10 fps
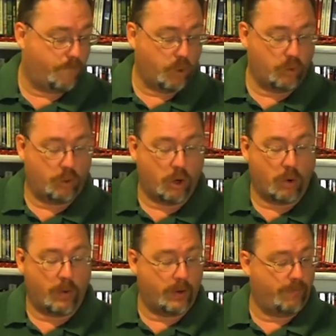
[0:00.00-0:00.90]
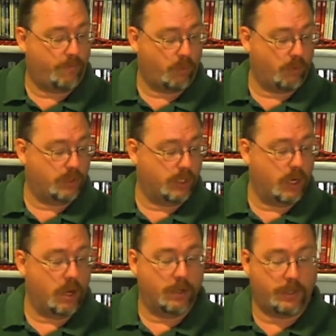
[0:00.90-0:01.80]
food growing,
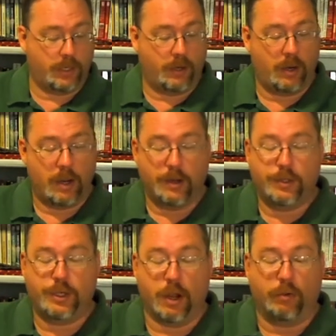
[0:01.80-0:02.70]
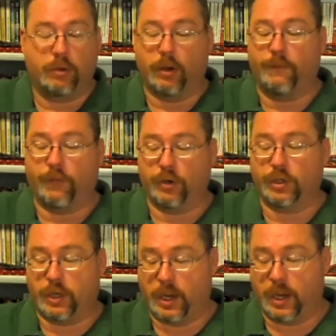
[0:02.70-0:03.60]
foraging, hunting, shelter,
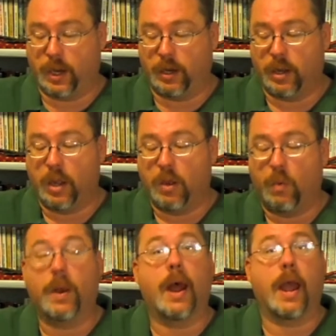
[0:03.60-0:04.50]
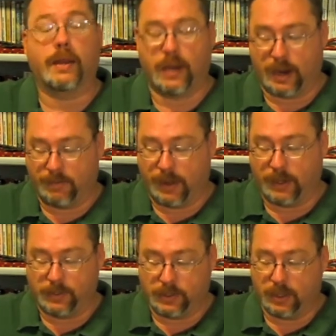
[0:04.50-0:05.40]
first aid, when high-tech
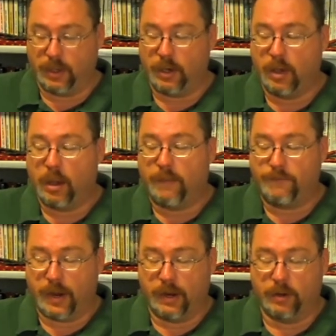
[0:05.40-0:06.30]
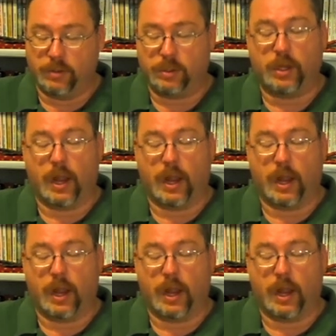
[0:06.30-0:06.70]
medicine fails.